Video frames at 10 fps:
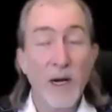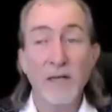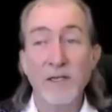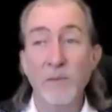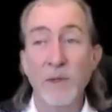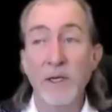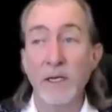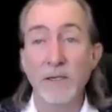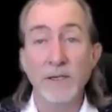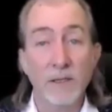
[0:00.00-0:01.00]
of
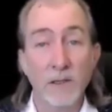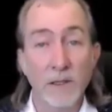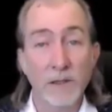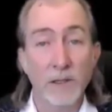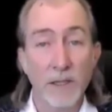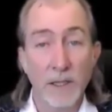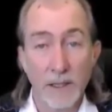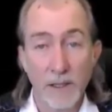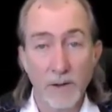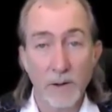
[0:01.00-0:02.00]
possibility, let's look
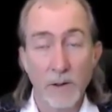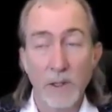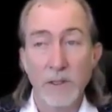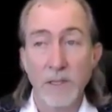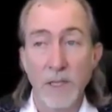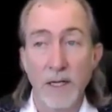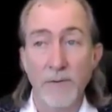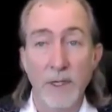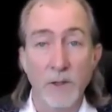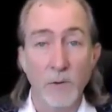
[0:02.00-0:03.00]
at another
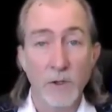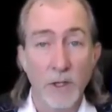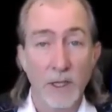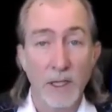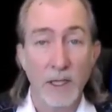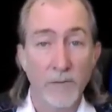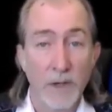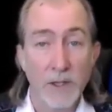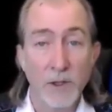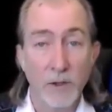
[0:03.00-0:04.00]
side of things. We're talking
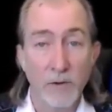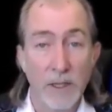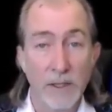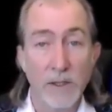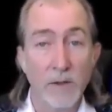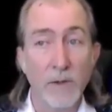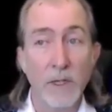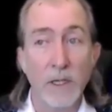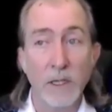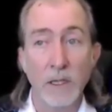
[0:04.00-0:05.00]
innovation,
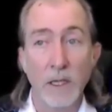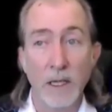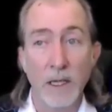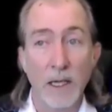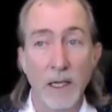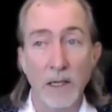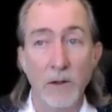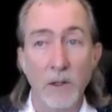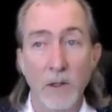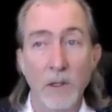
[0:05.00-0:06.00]
creativity,
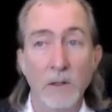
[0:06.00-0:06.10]
and